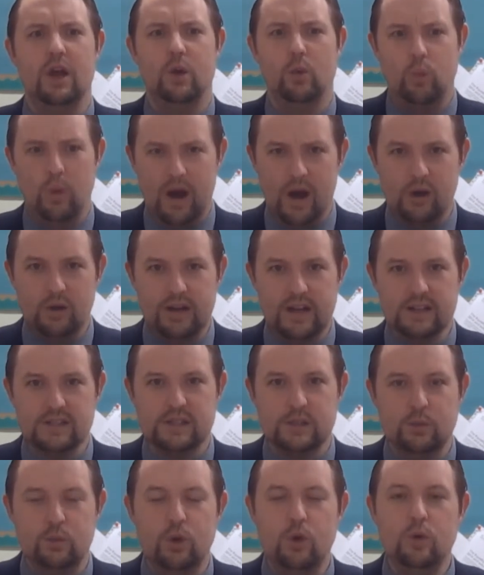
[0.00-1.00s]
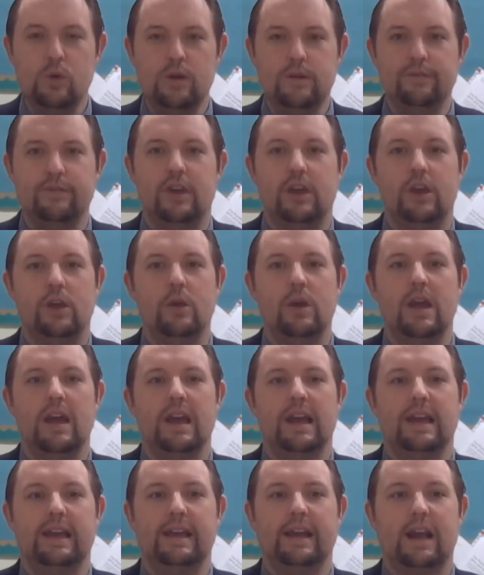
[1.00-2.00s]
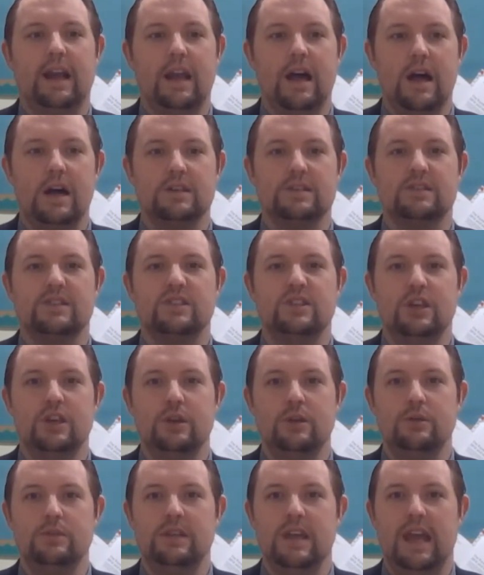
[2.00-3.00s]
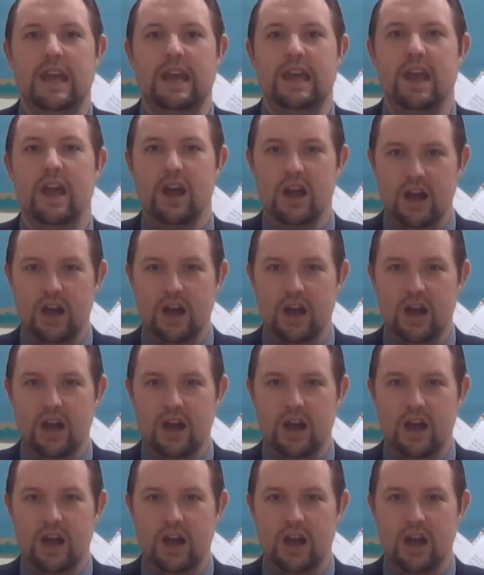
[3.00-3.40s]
Well done to all of you in class 2D.